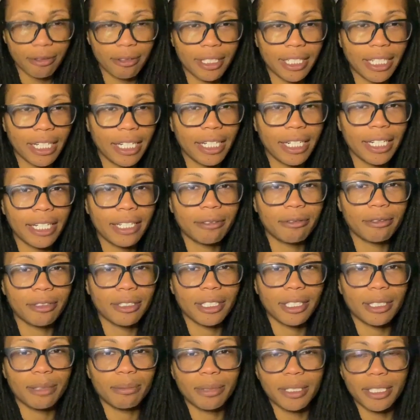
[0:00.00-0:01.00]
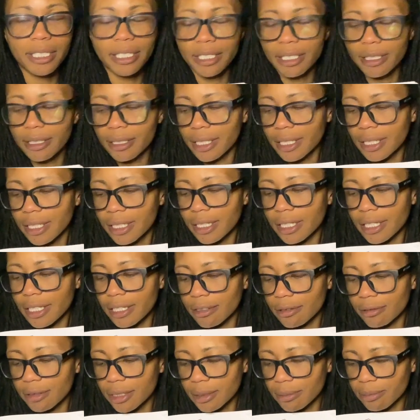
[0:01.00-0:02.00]
We got Edward up here.
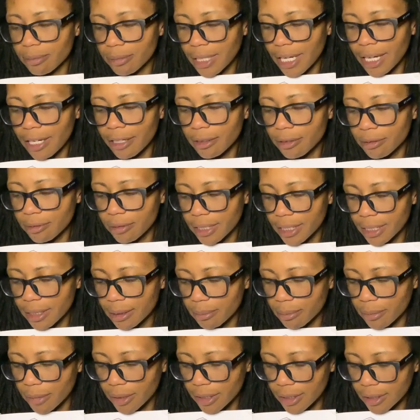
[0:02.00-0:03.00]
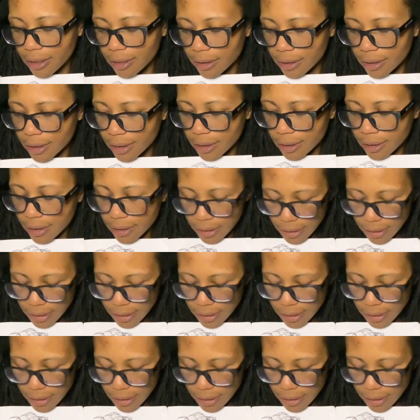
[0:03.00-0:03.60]
Elric brothers.